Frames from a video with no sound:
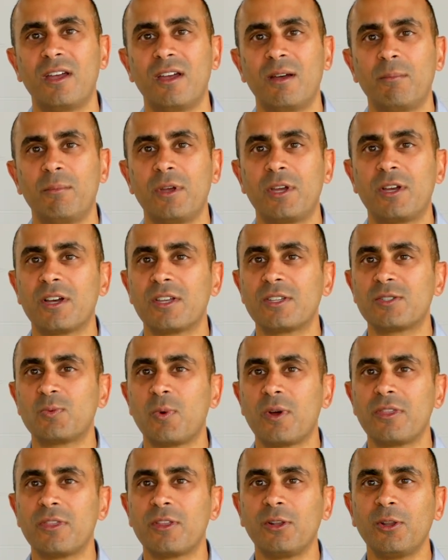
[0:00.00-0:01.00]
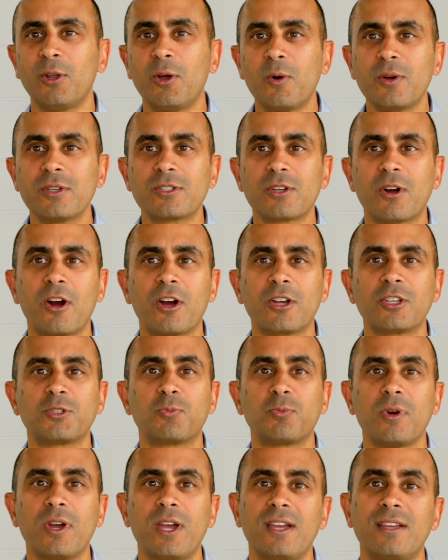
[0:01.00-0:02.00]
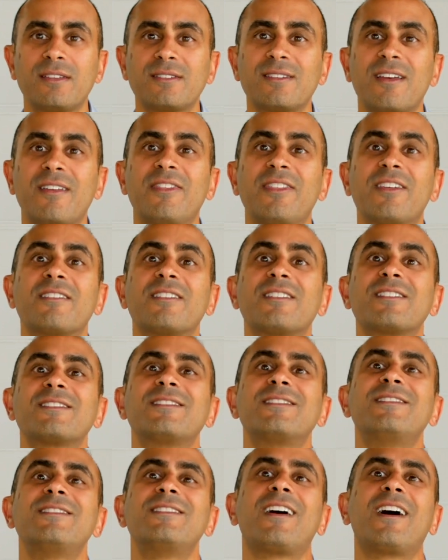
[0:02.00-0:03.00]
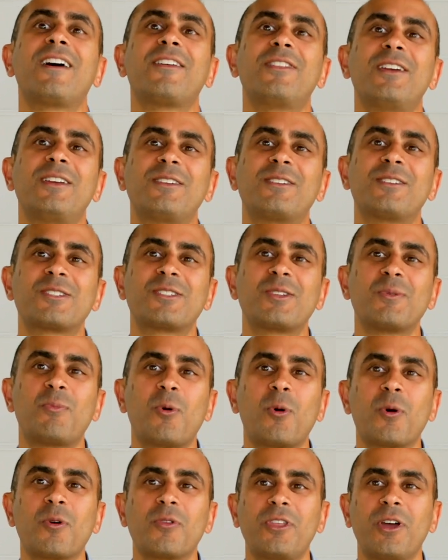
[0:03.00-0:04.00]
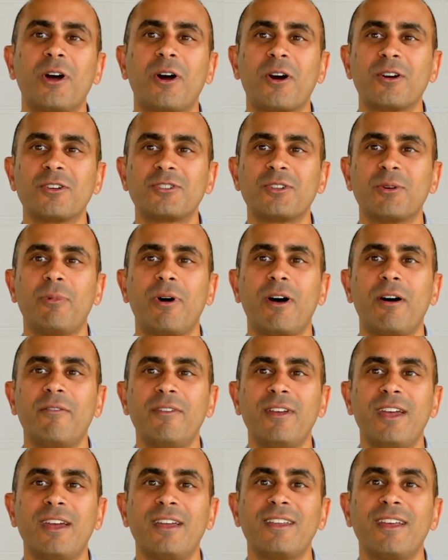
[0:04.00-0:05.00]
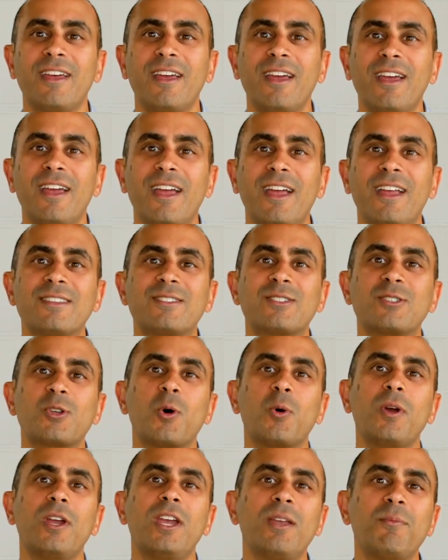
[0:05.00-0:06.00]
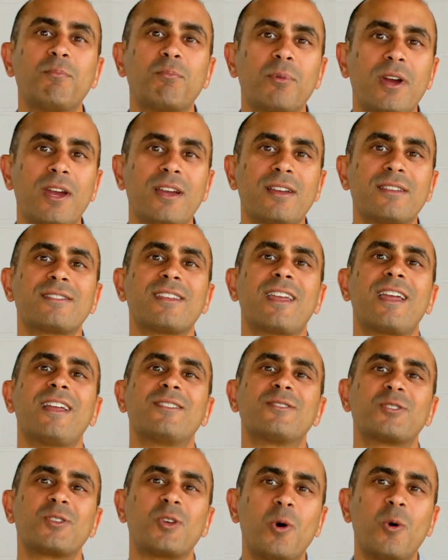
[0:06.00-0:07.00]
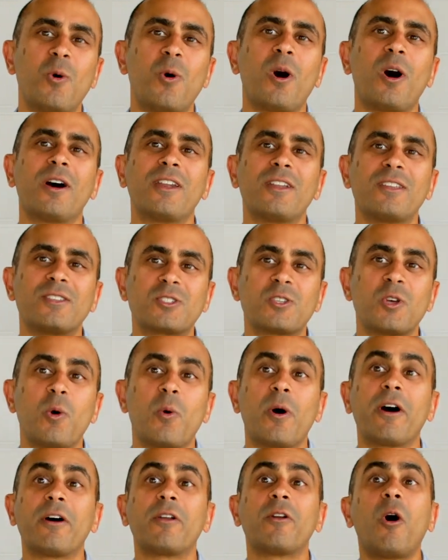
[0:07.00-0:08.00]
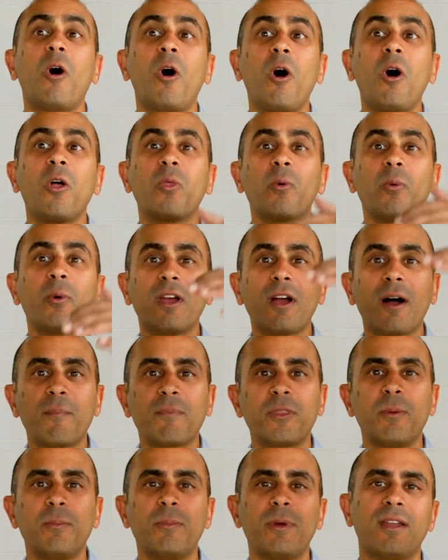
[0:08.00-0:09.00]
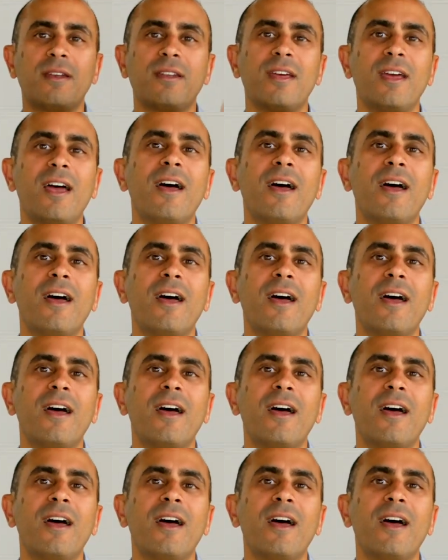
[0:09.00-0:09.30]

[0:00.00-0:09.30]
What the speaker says: Because when the lowest arch breaks, there is nothing to support the arch above it. And so it breaks, and so on, all the way up the bin.